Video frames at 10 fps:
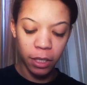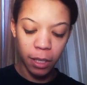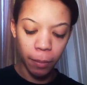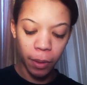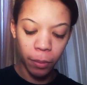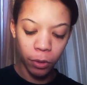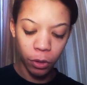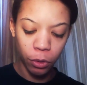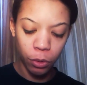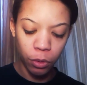Some people
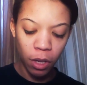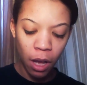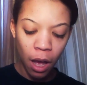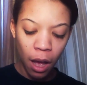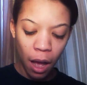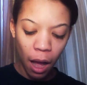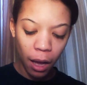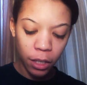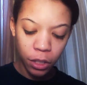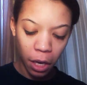use
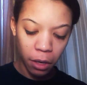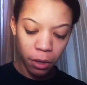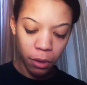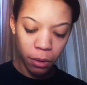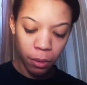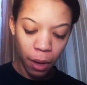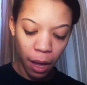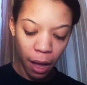eyeshadow